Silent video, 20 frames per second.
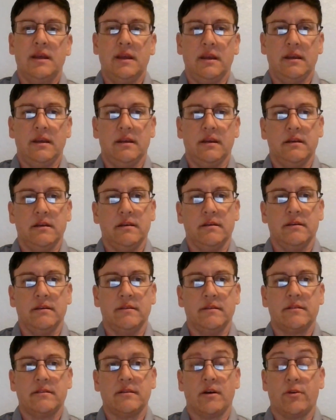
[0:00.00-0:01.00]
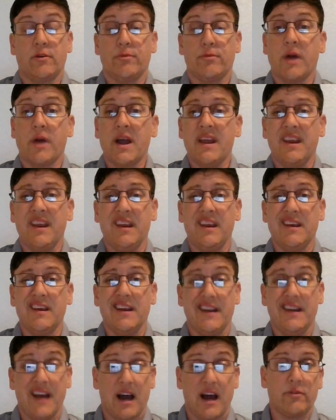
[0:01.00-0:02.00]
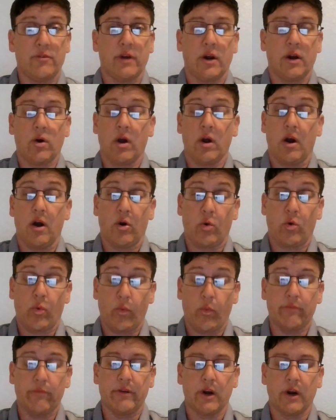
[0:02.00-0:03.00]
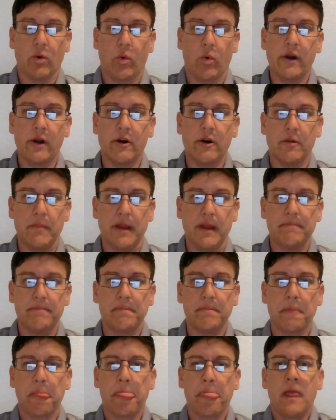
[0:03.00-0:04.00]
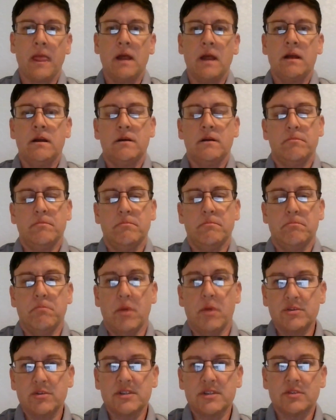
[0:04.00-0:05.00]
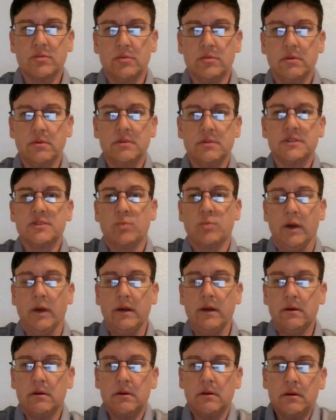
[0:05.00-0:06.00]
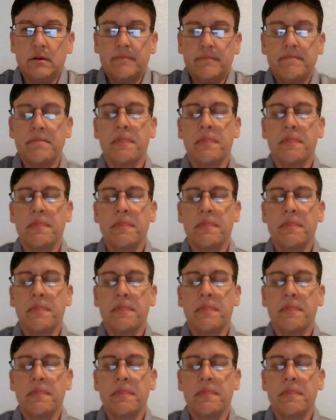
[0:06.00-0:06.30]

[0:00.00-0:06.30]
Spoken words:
is a right and not a requirement, most schools will